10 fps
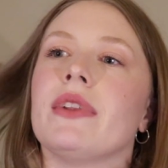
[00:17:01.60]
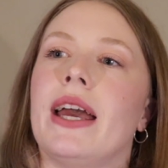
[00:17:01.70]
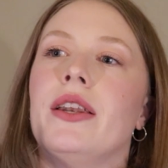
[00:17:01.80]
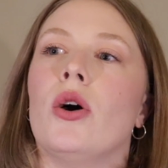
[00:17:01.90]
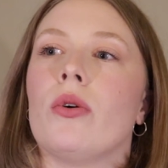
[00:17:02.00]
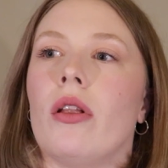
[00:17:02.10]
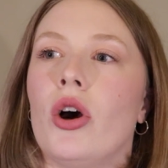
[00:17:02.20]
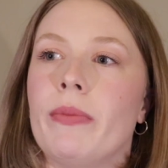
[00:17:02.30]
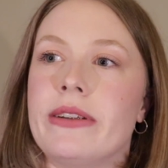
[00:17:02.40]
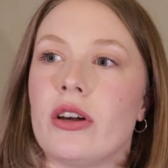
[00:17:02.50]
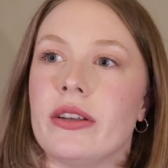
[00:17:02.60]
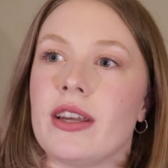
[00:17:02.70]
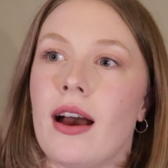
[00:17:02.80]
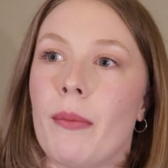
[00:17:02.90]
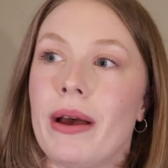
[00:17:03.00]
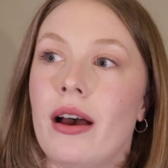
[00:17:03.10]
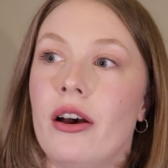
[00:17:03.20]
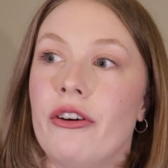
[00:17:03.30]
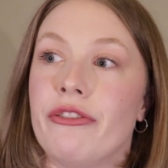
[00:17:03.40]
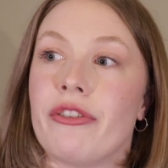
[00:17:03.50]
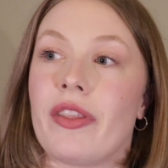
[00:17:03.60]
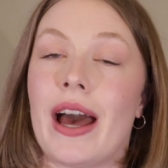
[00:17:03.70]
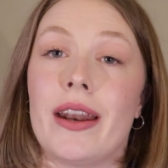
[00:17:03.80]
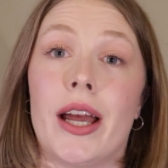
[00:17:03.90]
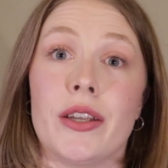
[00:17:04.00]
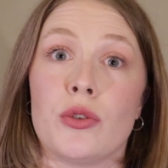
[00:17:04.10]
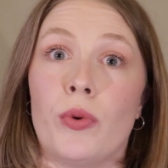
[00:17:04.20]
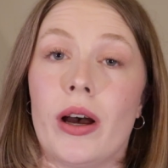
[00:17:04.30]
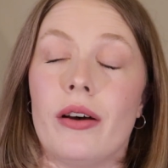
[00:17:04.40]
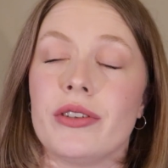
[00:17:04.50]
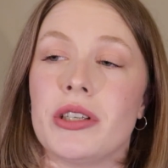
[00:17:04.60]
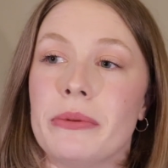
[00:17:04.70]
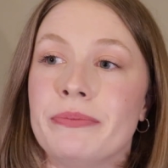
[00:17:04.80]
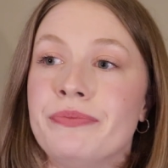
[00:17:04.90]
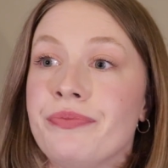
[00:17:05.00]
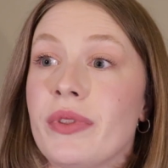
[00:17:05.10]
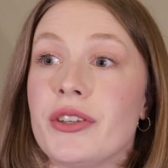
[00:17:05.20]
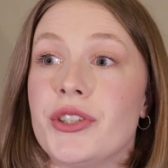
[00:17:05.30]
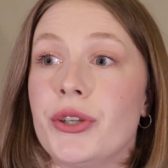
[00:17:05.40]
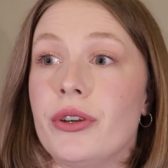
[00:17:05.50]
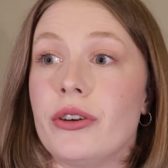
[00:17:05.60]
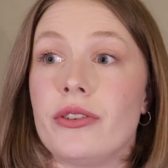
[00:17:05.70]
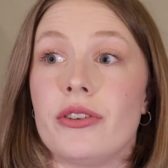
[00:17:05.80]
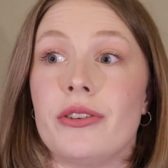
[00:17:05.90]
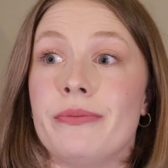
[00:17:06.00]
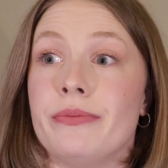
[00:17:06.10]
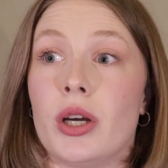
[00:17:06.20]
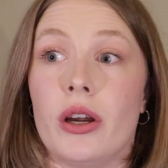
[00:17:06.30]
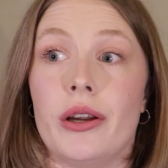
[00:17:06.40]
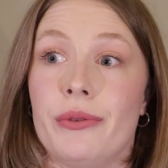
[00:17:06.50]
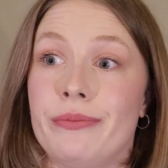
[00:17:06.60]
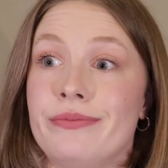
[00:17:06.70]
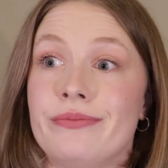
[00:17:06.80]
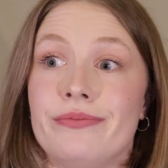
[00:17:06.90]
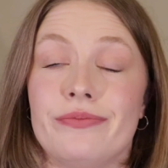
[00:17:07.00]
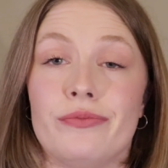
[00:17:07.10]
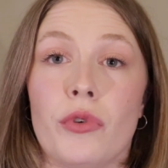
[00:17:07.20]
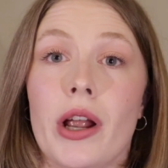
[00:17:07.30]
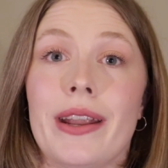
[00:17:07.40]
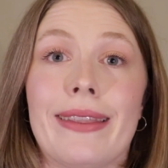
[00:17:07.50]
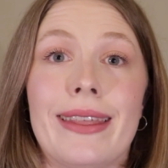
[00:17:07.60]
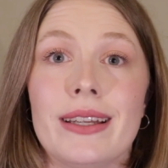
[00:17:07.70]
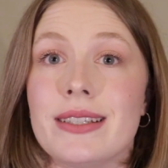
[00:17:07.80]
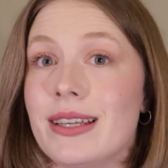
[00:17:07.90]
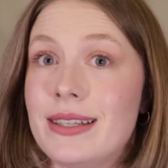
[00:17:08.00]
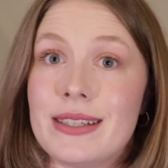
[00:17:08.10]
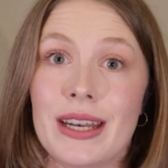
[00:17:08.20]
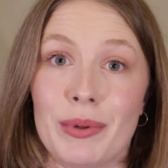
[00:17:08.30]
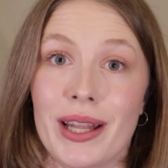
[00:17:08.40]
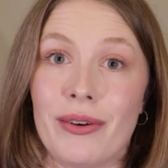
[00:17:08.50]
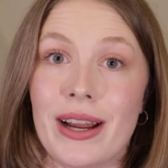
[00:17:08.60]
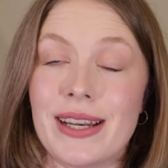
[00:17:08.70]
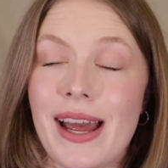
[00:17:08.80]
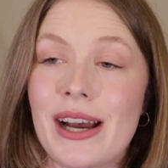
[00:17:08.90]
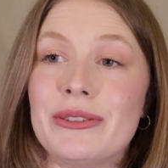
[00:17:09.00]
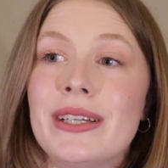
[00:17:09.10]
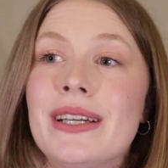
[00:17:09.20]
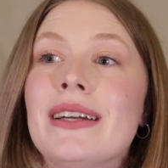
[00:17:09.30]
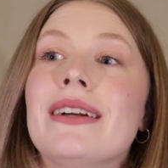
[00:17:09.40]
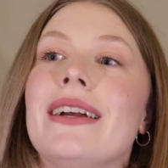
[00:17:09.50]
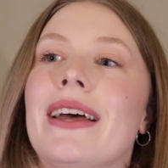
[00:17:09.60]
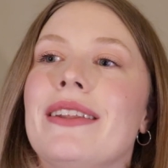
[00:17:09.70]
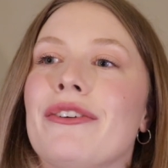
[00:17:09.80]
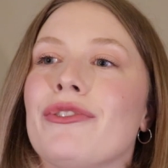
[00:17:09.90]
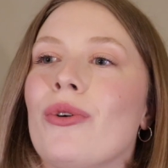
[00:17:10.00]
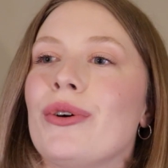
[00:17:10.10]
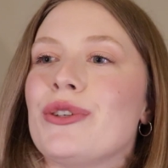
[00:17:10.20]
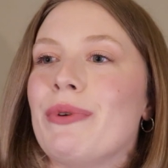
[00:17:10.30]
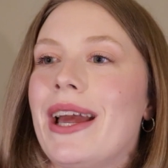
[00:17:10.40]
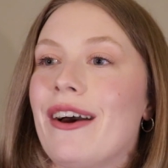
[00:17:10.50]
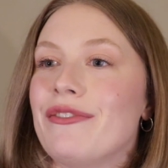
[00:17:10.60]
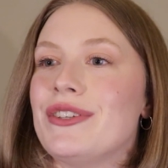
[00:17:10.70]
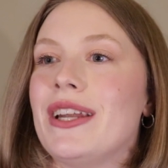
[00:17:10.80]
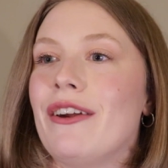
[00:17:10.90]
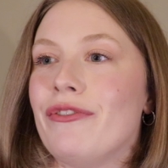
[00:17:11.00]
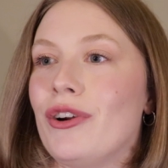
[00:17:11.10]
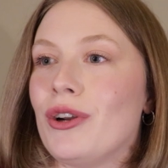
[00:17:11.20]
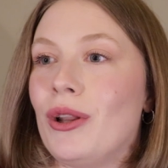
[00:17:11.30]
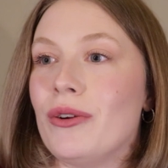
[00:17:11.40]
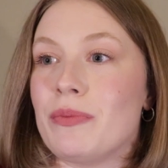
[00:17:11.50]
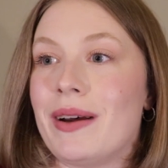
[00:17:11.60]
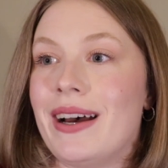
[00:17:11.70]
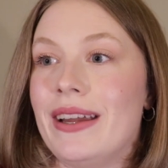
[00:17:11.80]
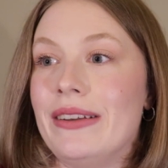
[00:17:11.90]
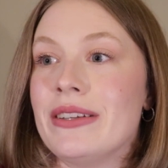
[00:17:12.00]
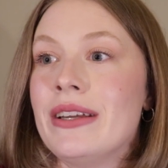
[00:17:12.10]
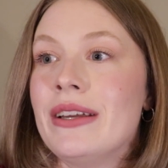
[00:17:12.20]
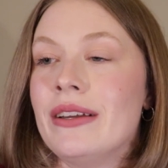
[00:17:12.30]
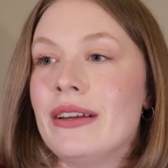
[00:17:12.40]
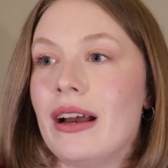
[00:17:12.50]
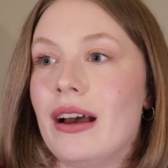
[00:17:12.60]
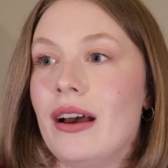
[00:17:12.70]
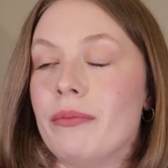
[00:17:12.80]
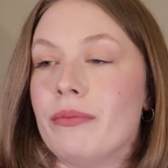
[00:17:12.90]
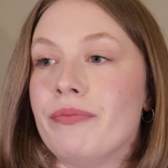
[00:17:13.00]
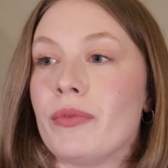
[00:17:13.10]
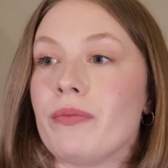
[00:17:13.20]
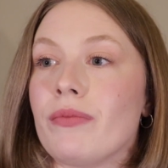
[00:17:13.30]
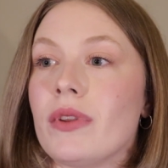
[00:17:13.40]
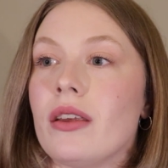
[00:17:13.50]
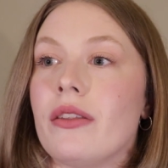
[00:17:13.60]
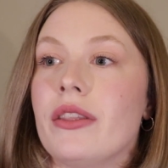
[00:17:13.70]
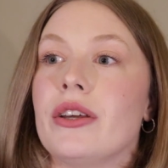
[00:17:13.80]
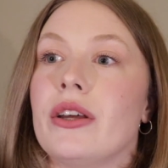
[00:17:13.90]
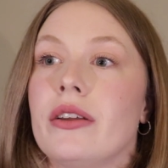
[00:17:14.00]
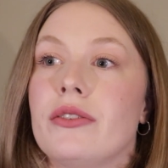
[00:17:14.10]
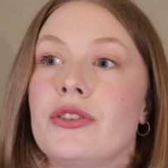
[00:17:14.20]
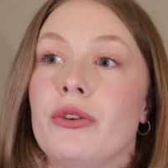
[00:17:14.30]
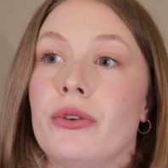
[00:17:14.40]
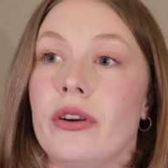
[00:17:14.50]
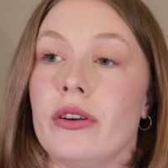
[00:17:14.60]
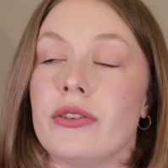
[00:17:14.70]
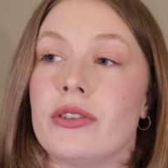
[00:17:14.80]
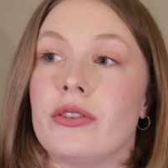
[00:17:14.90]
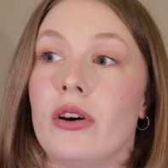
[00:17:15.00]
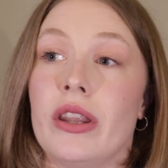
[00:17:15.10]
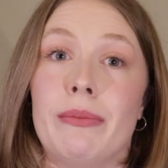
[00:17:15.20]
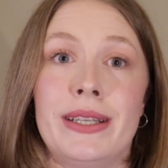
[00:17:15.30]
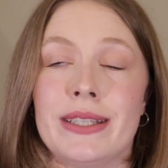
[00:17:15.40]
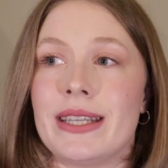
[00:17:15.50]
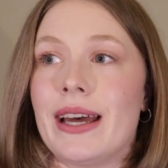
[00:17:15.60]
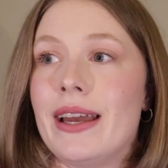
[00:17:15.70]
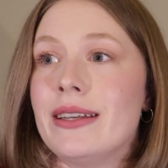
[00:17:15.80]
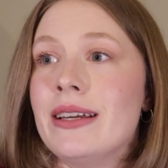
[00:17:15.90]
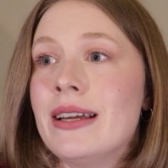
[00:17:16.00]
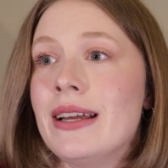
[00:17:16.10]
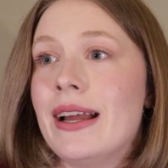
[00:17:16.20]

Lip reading: And Oklahoma is on top of that as well. So the Sooners are running things in NCAA right now. And then, of course, we have Stanford close behind the Sooners on the men's side.